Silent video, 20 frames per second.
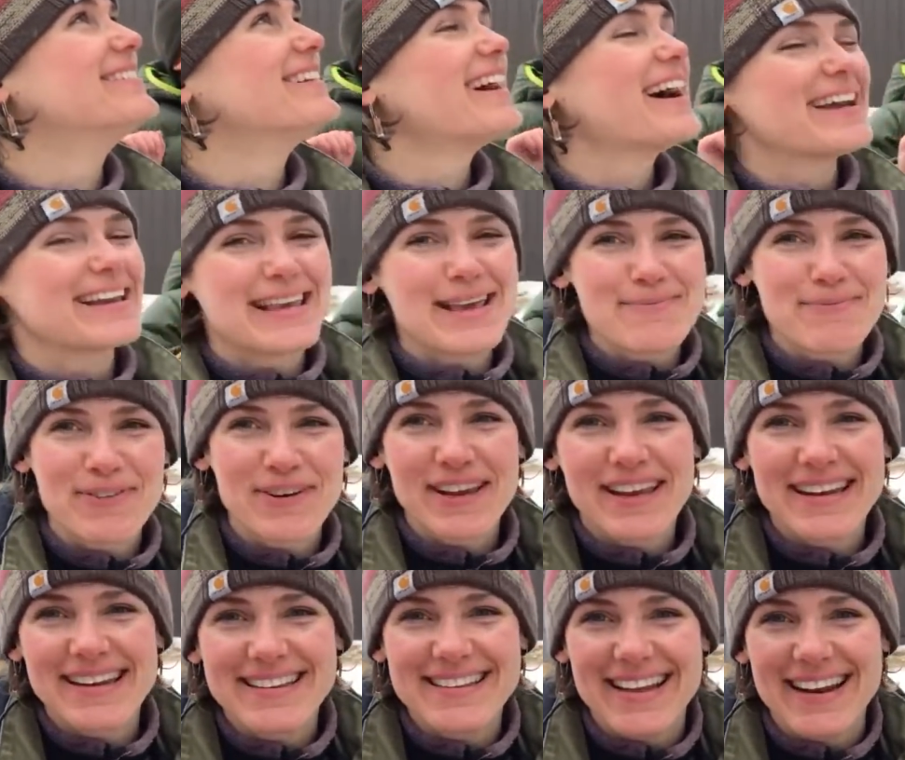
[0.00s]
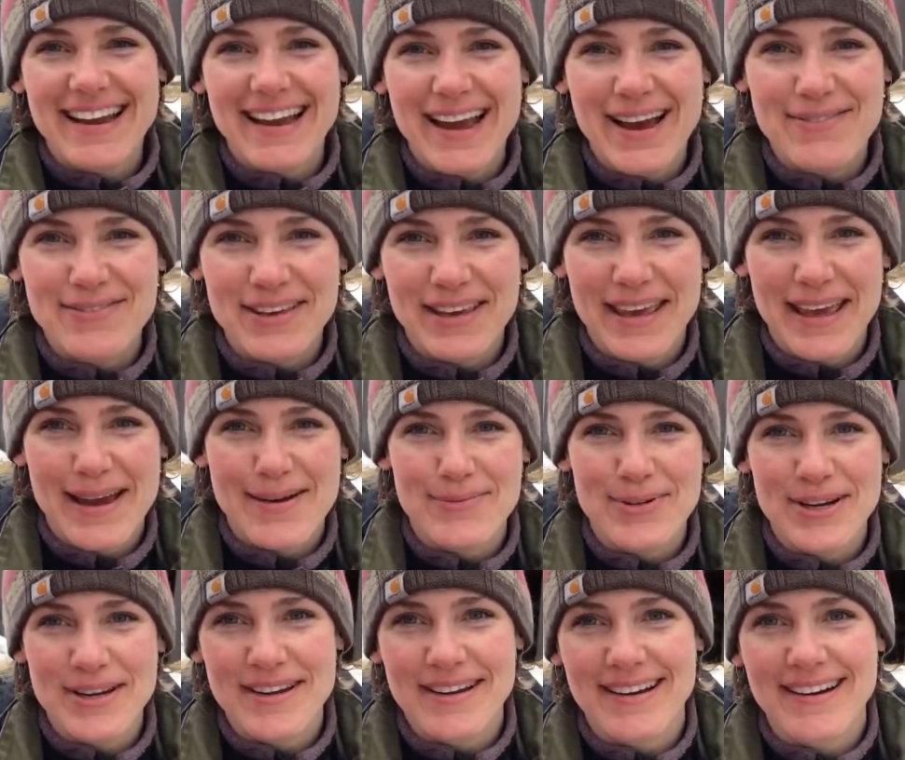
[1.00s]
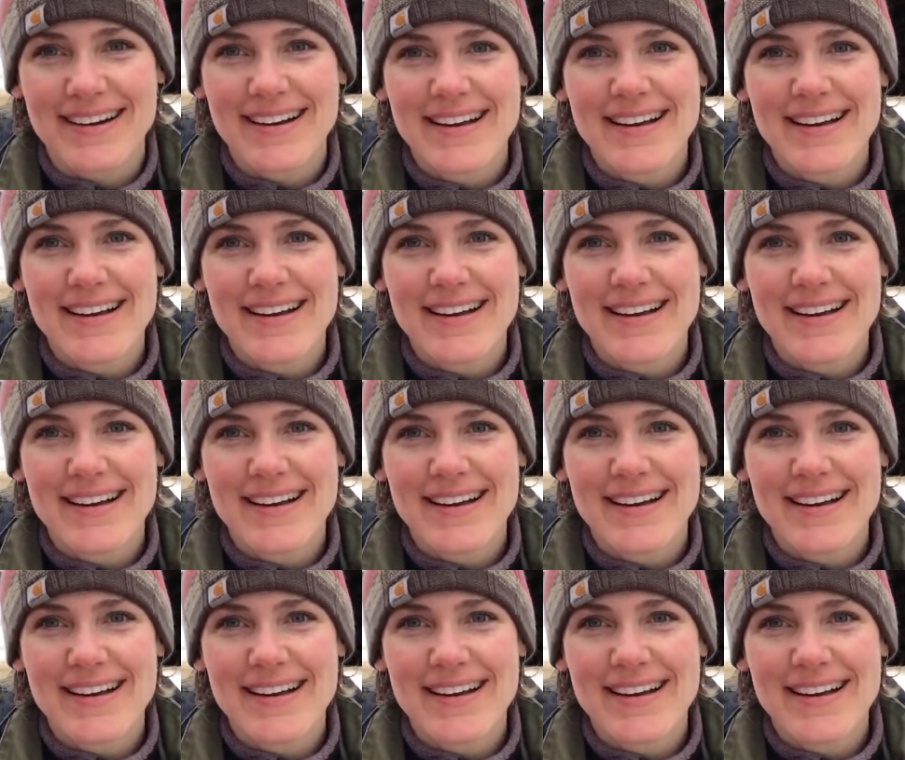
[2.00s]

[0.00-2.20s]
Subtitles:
I keep forgetting that I have the camera here.